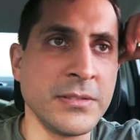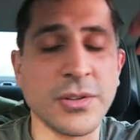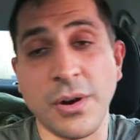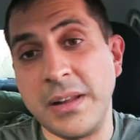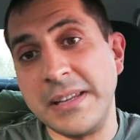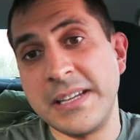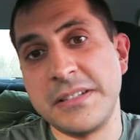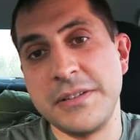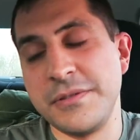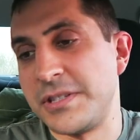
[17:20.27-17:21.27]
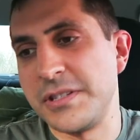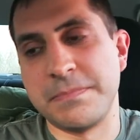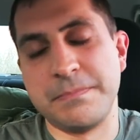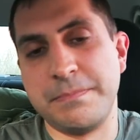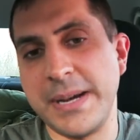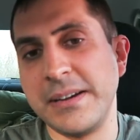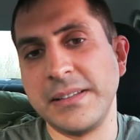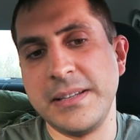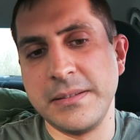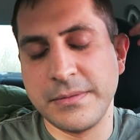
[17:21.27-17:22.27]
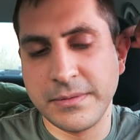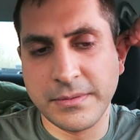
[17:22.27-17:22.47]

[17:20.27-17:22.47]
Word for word: So all I could do is just barely.